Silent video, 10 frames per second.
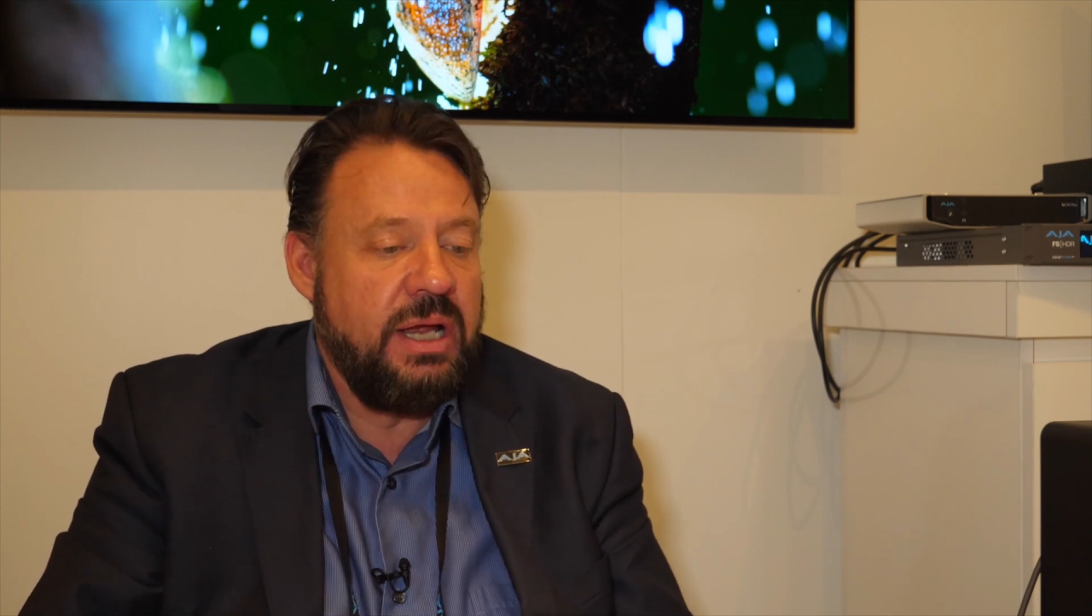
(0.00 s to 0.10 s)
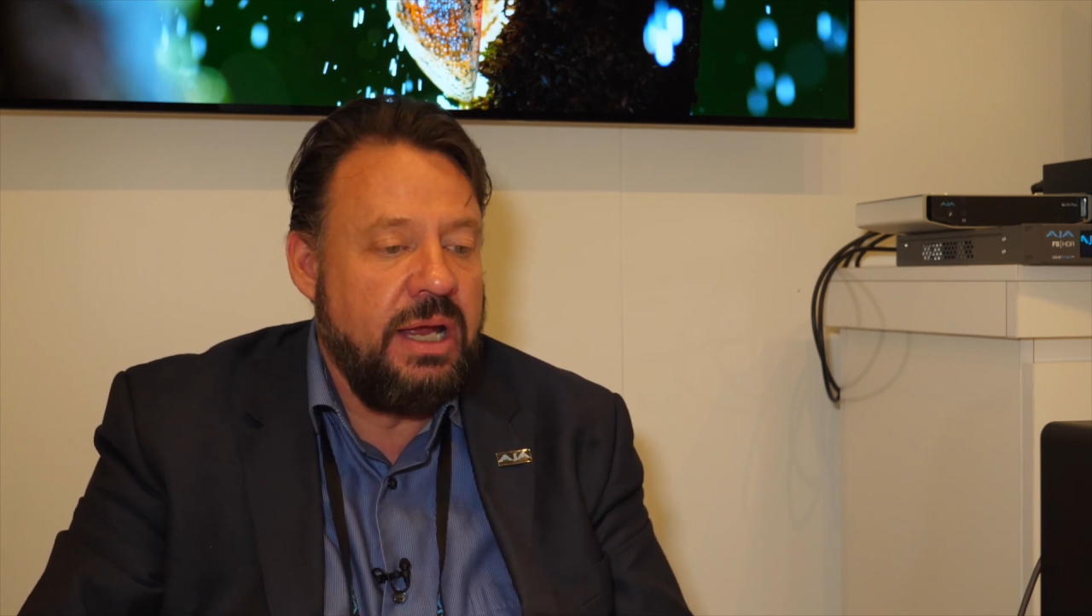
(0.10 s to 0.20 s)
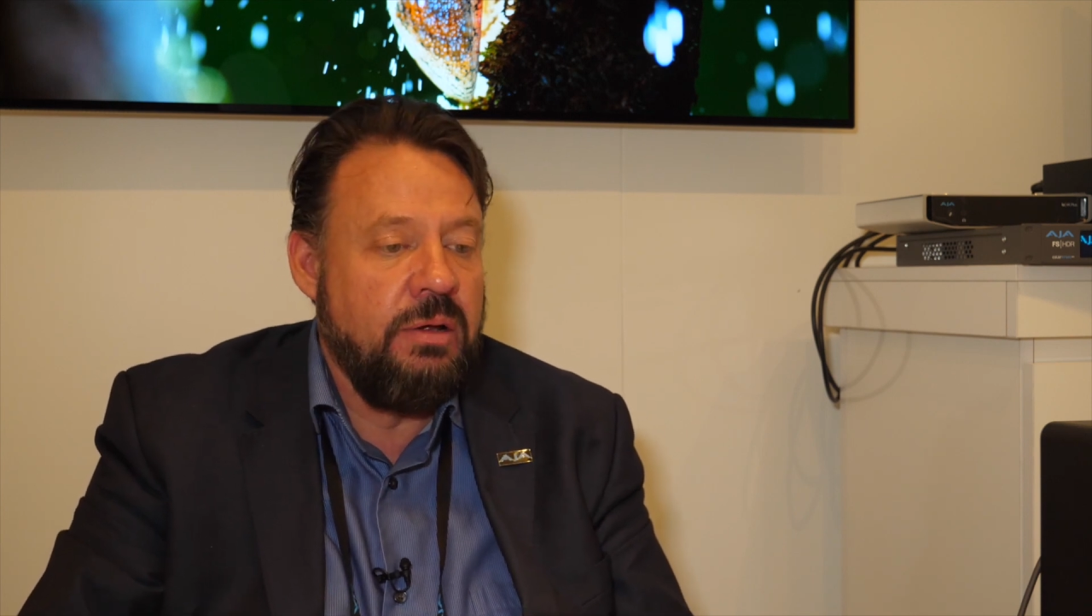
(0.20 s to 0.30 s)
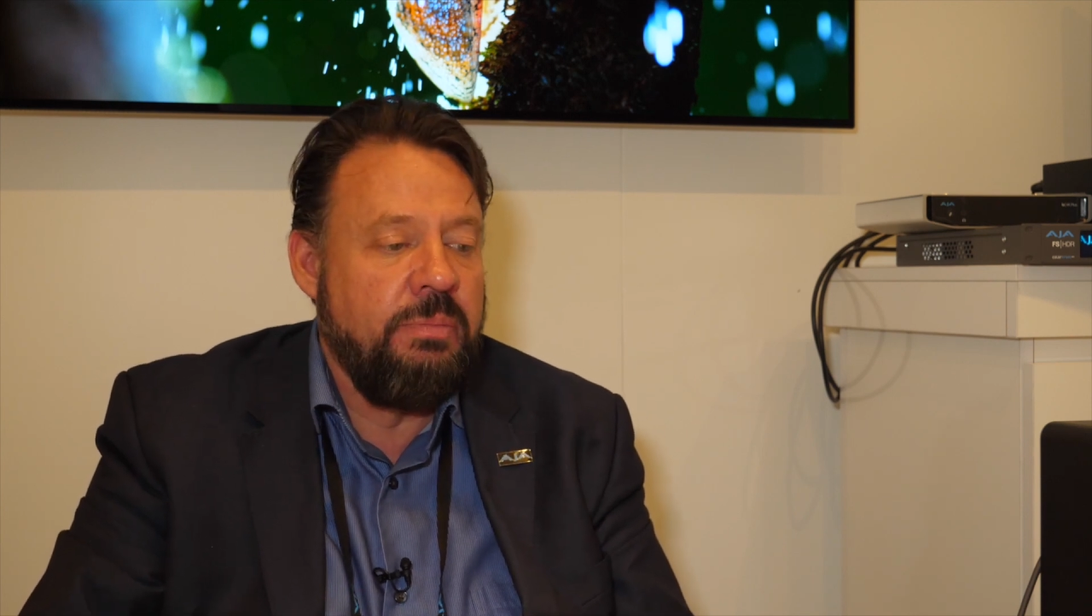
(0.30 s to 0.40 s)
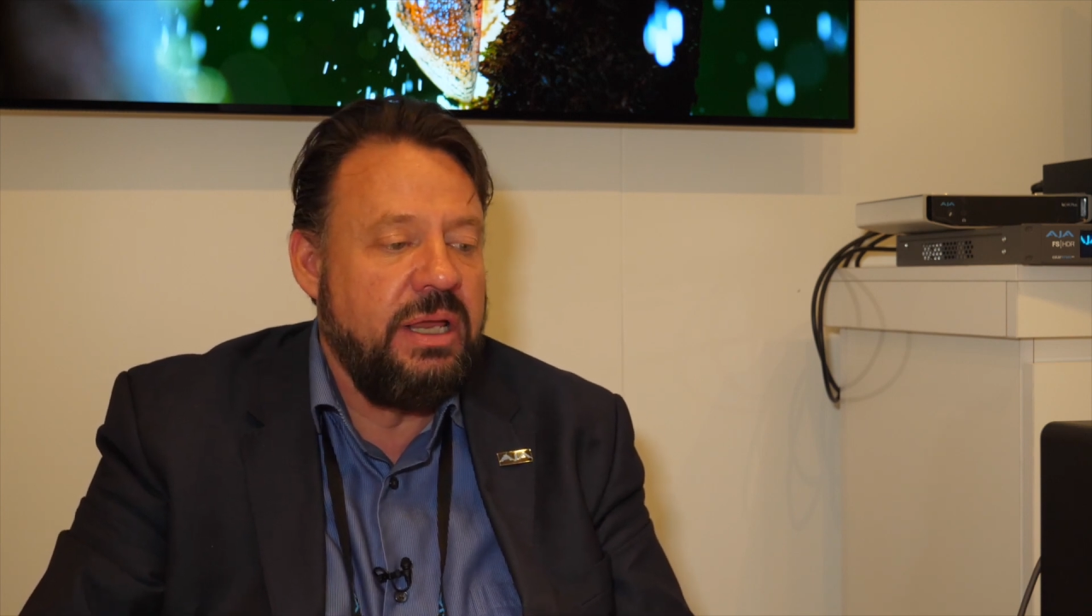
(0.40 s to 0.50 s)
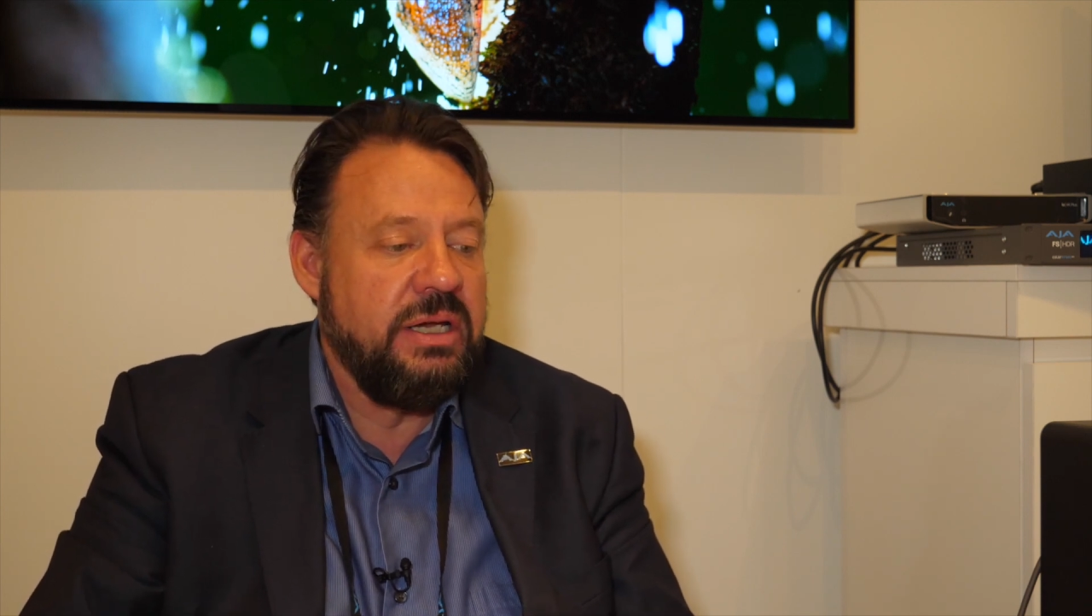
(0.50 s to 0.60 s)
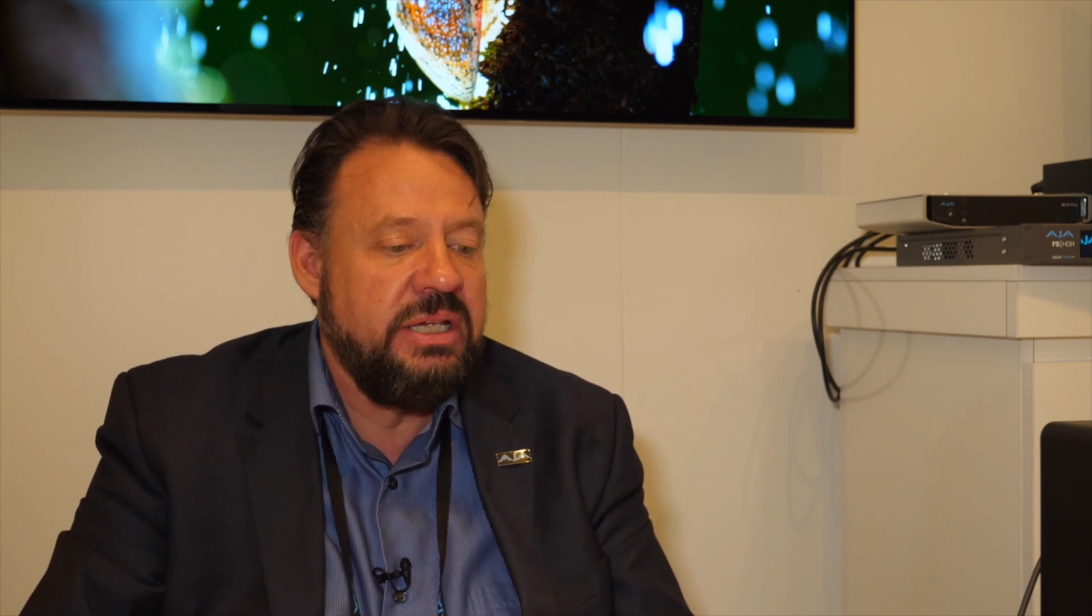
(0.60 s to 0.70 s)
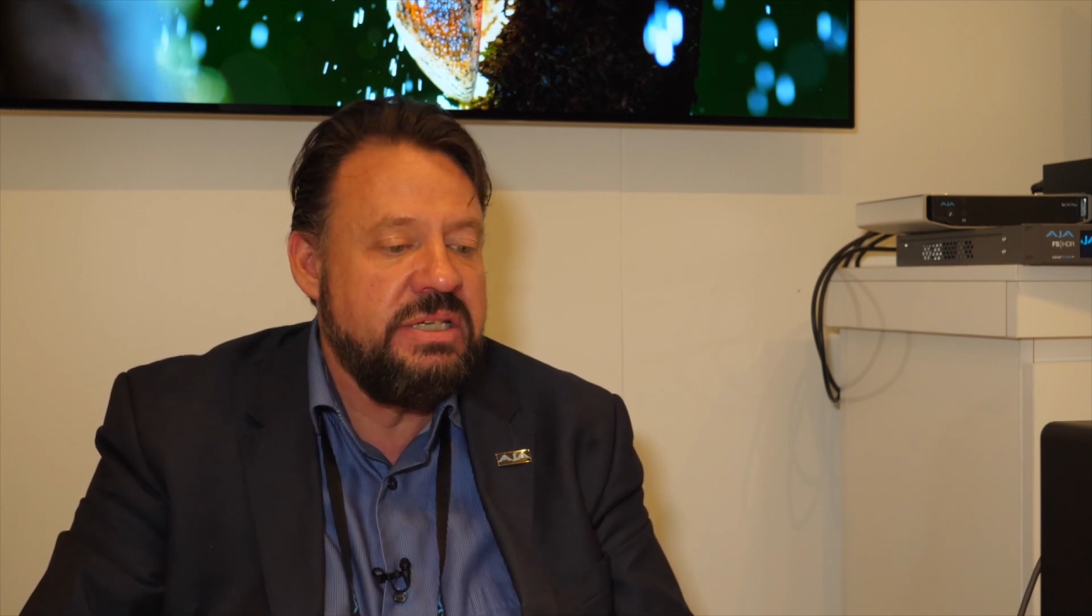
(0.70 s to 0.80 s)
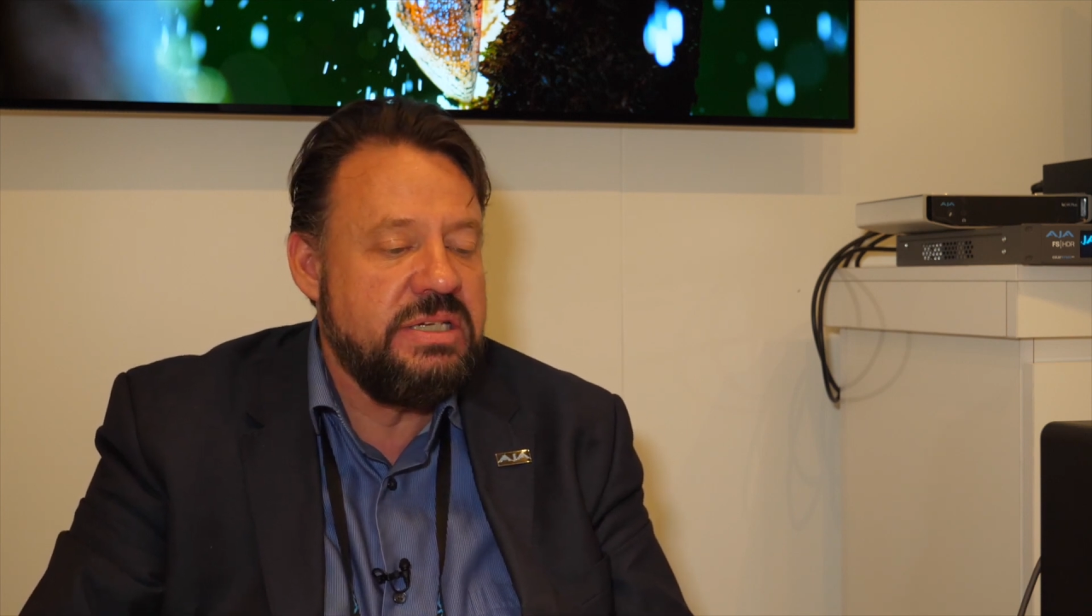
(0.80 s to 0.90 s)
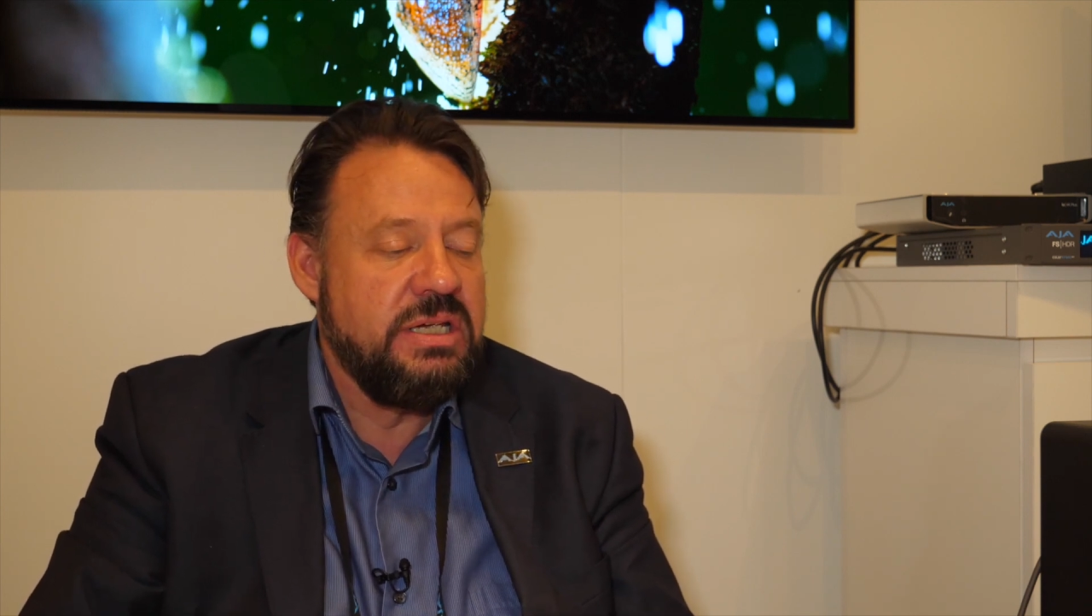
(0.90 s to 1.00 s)
I/O
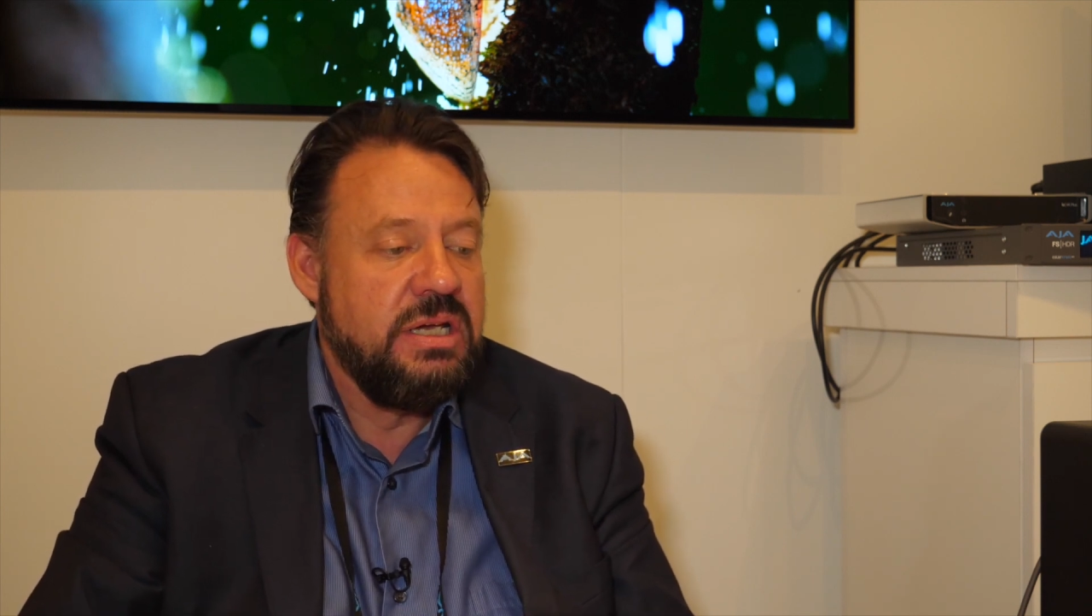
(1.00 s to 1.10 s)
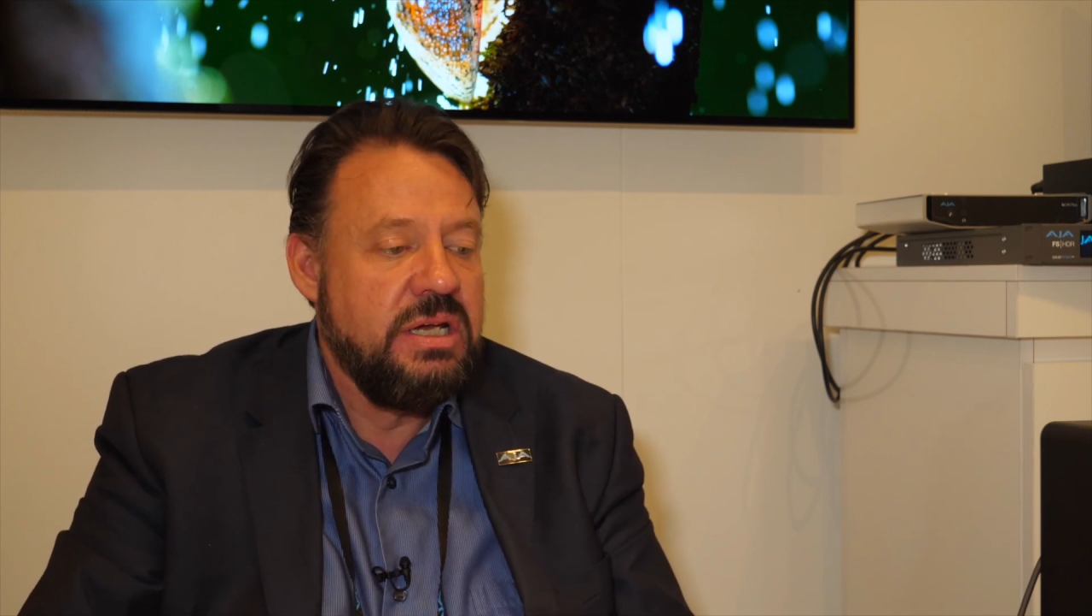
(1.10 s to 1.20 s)
plugins.